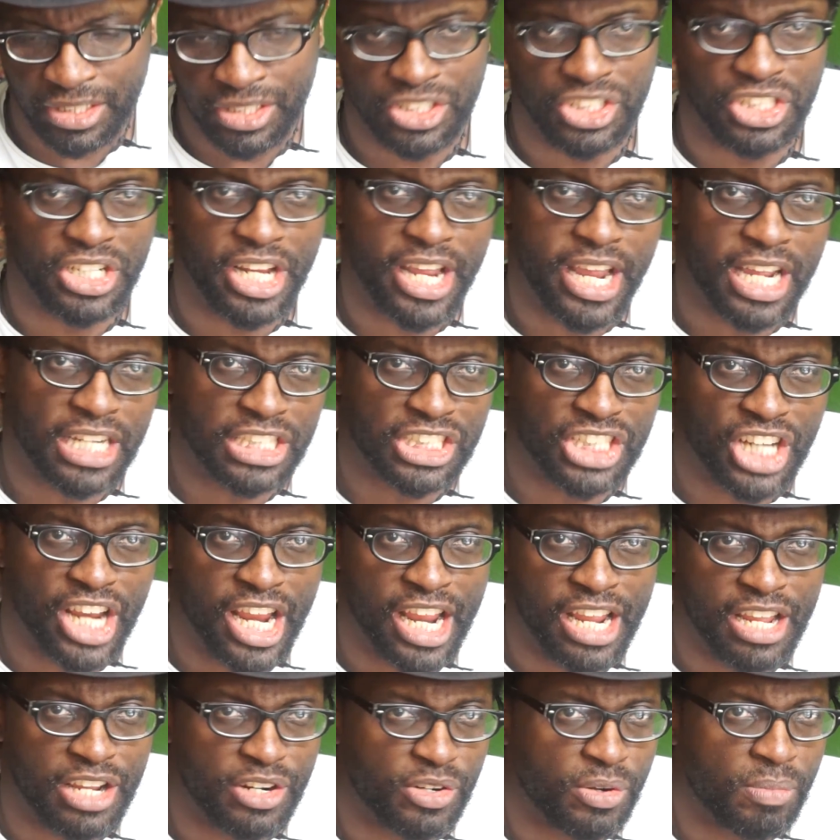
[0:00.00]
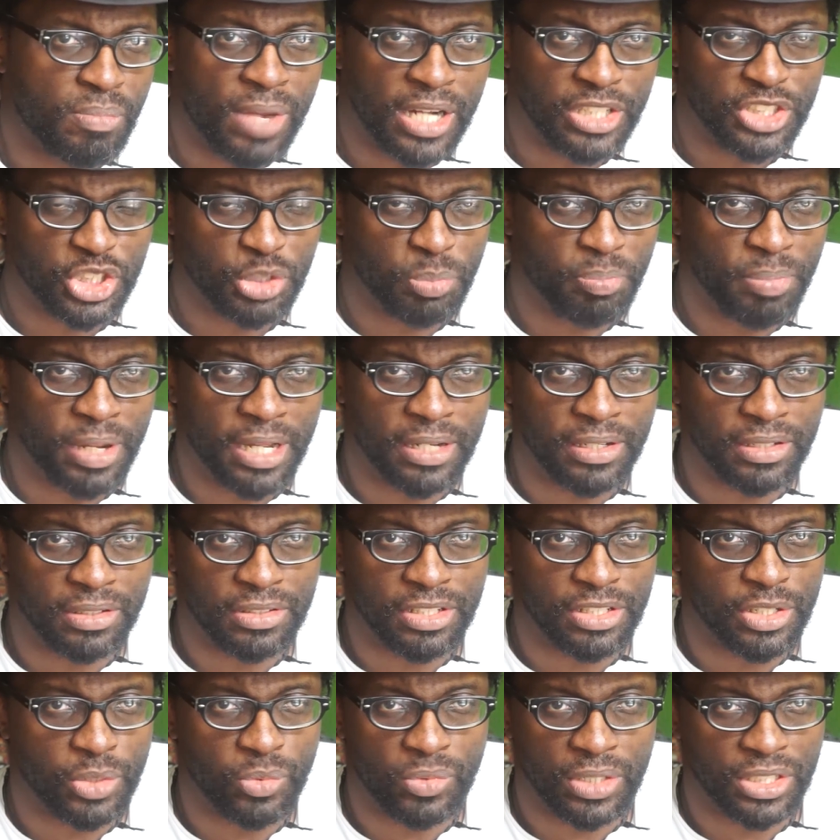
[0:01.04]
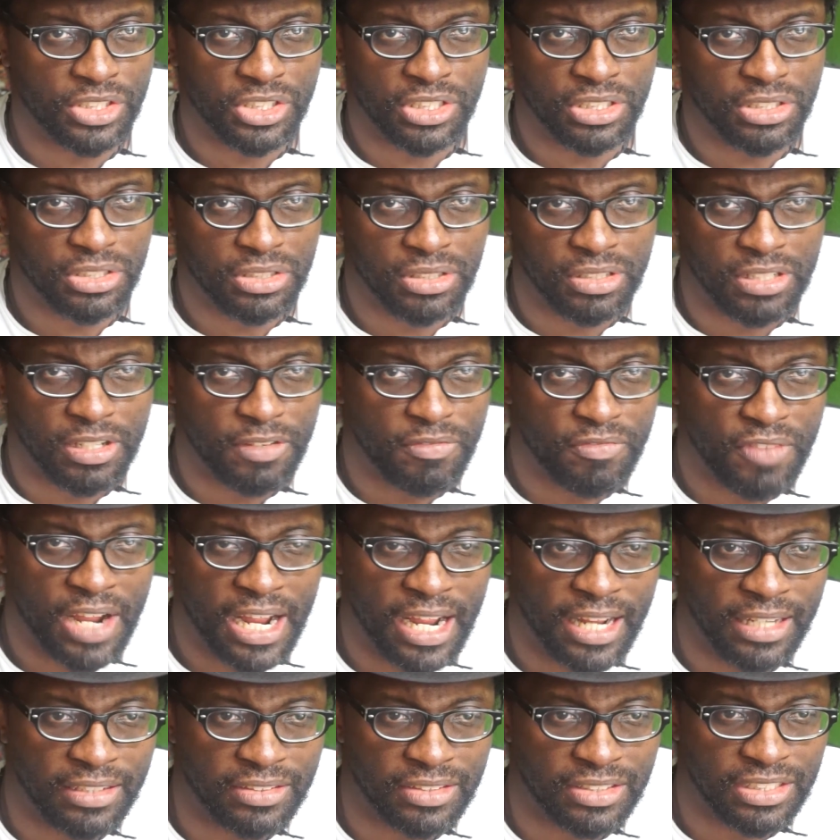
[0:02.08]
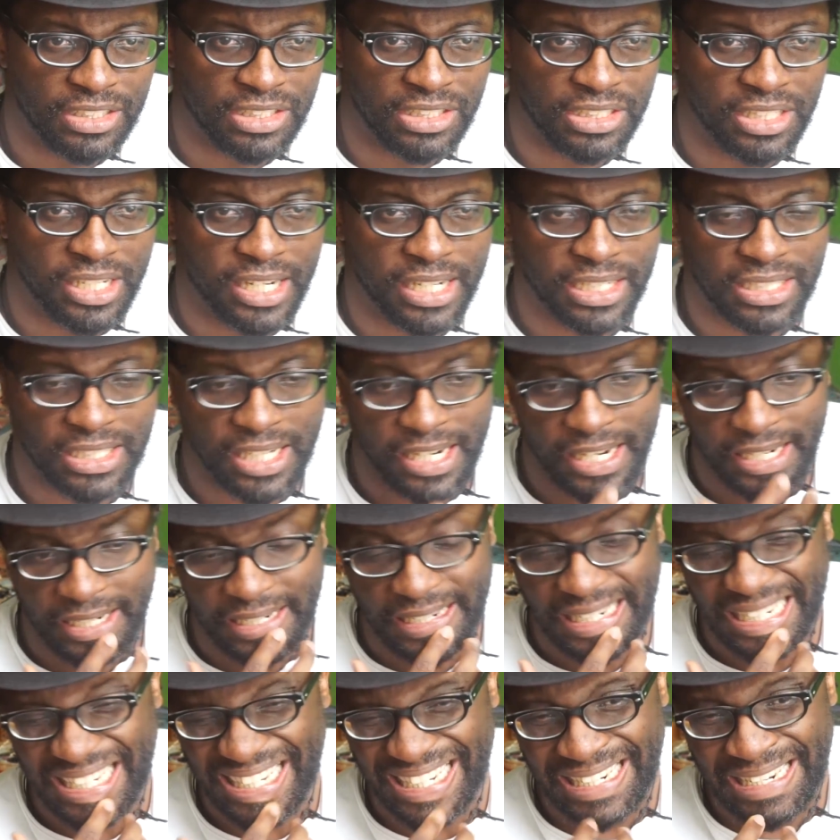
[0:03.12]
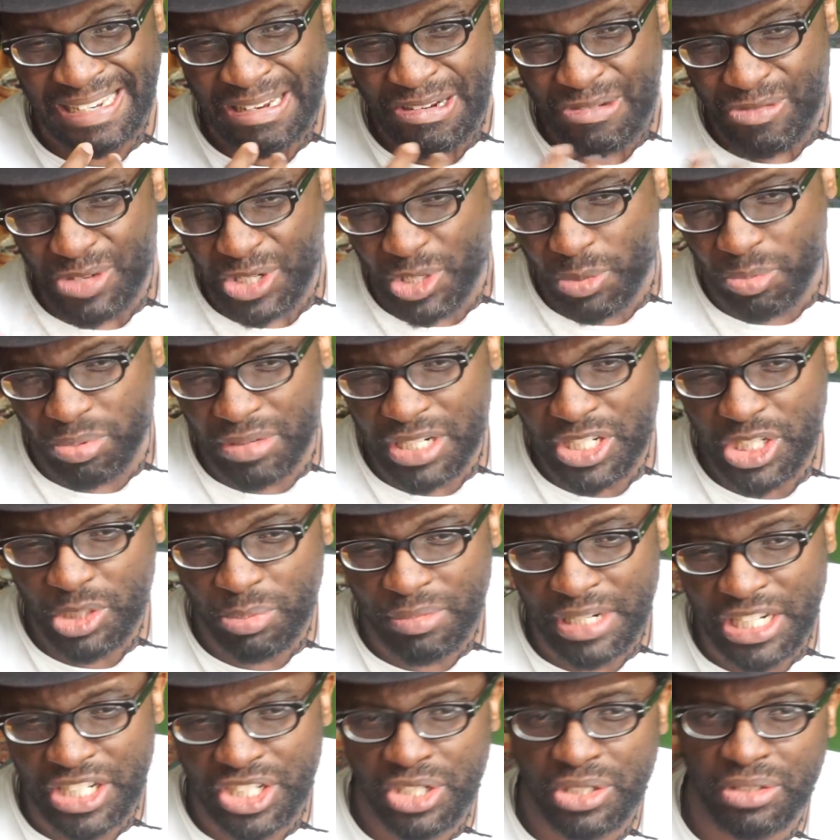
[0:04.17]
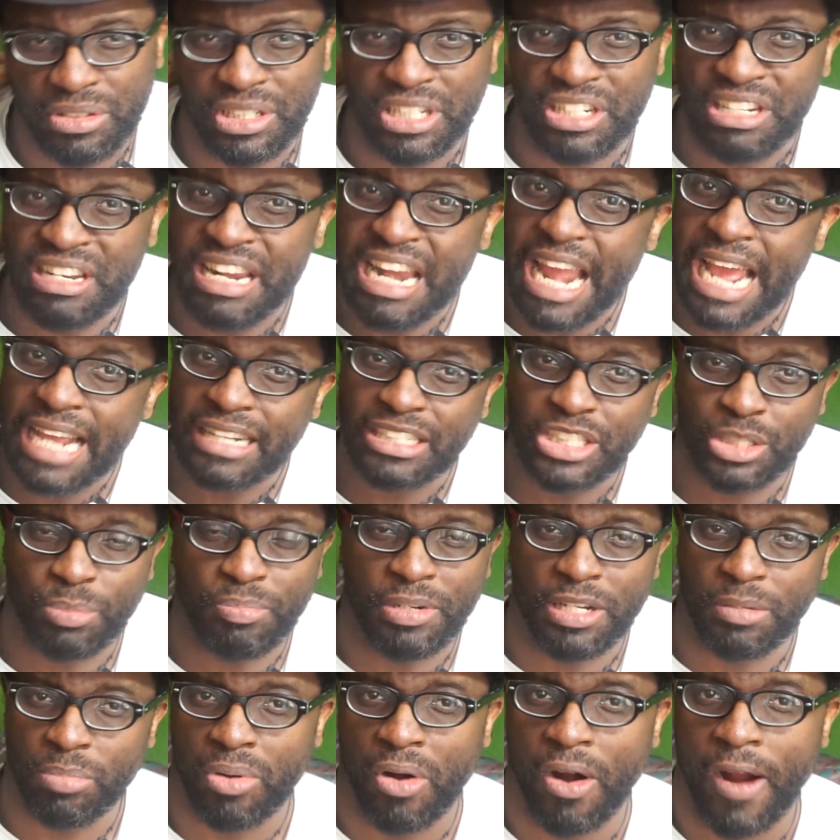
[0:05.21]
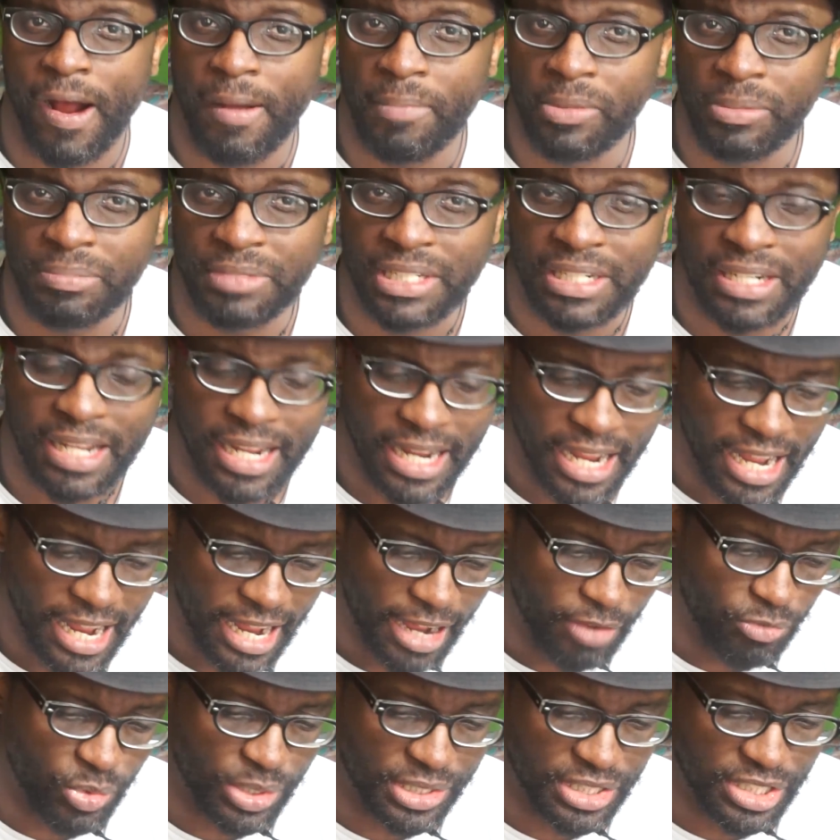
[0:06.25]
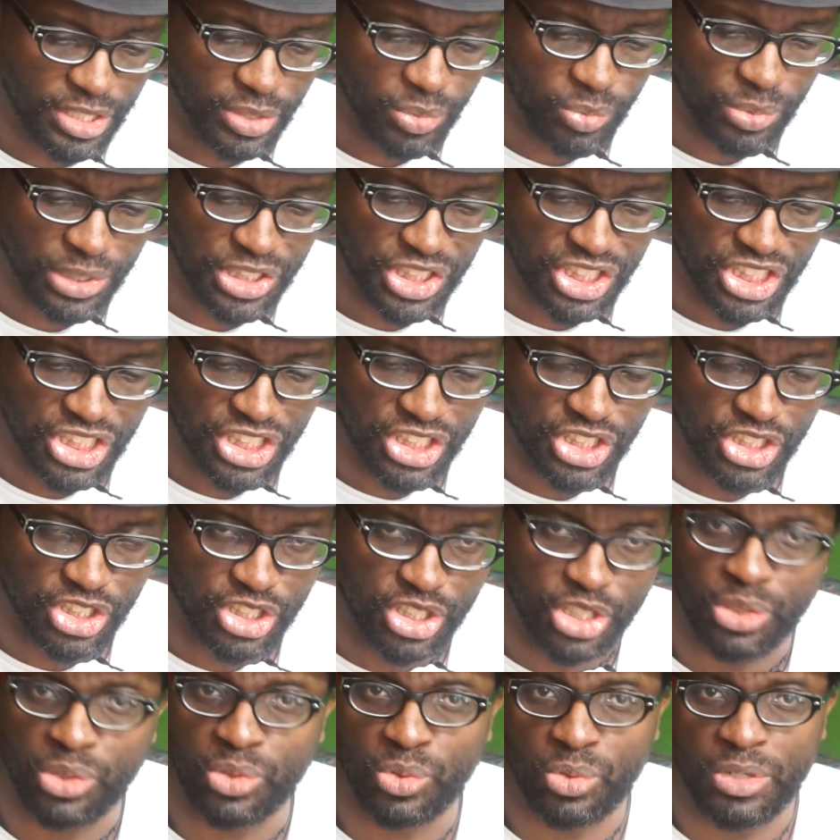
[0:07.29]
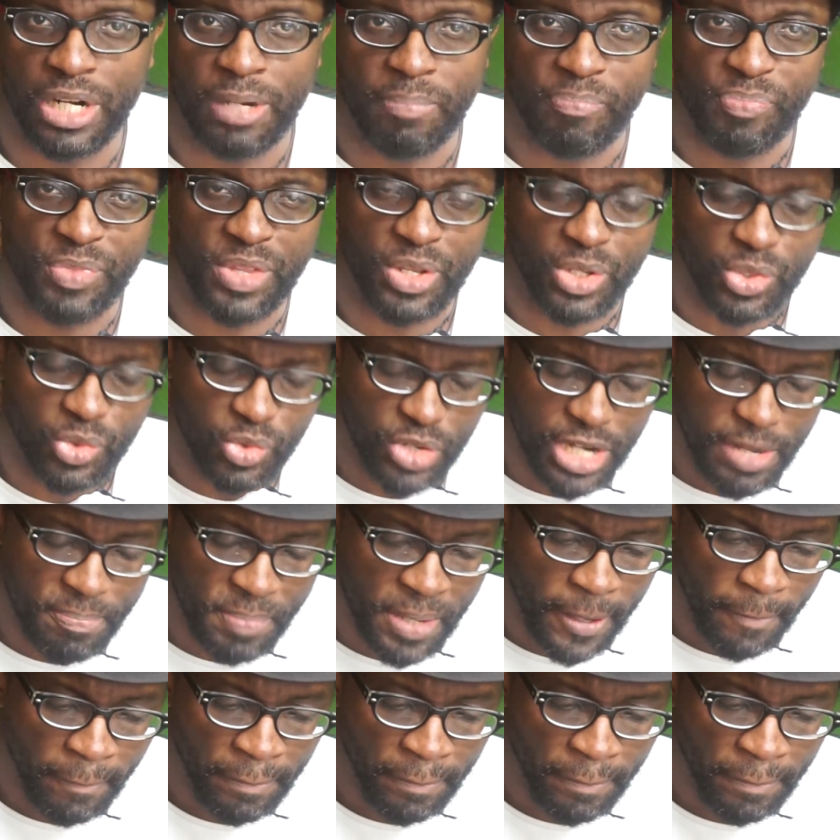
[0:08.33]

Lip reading: GX8 are much better than the ones that you're going to find on the GX80, and which brings me to the next big problem that I have with it, which is the grip. The grip